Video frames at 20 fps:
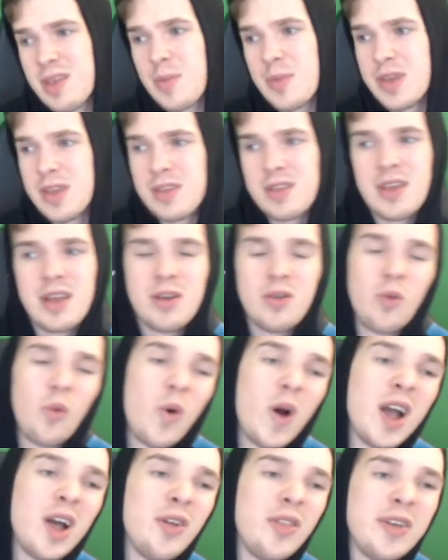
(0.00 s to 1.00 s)
That being said,
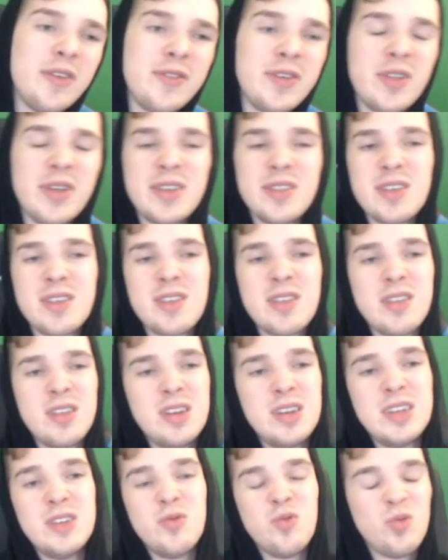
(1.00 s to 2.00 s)
in Wild, I feel like this
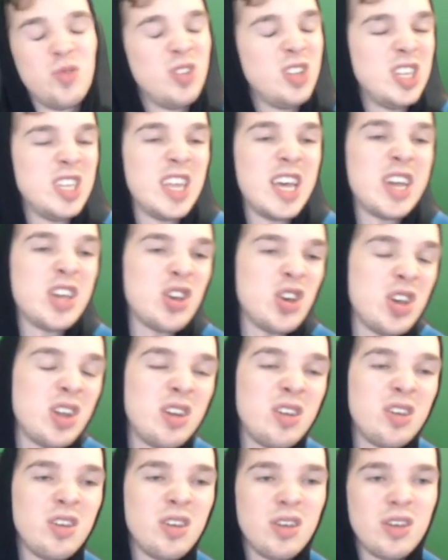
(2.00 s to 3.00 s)
isn't really that
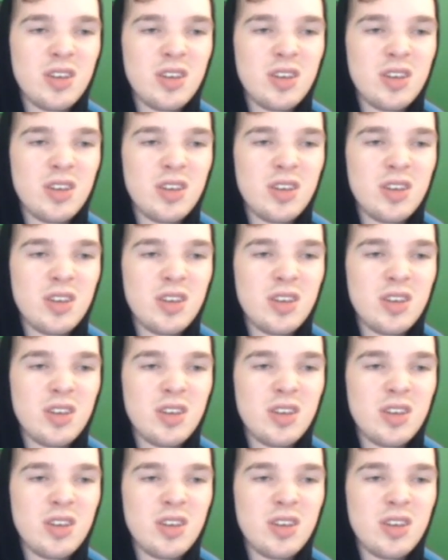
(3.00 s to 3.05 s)
good.